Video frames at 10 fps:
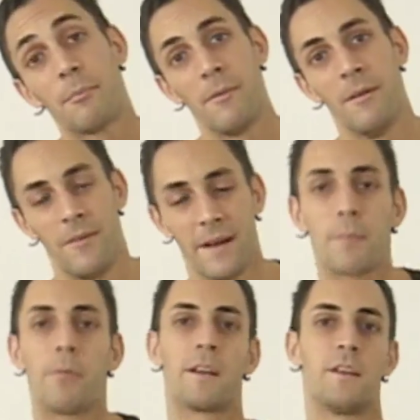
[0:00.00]

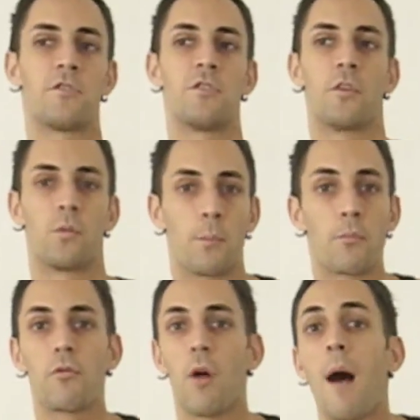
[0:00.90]
Advanced practitioners will
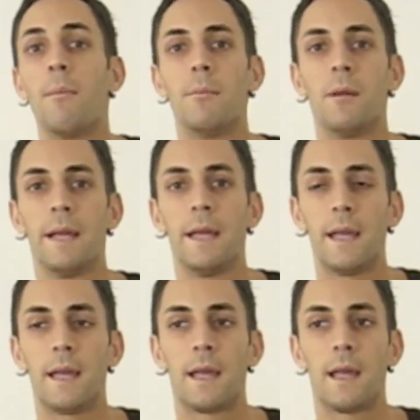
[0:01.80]
probably
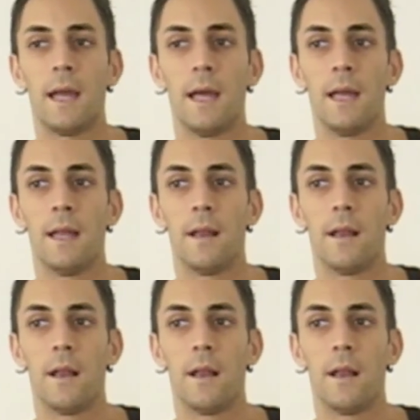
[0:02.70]
get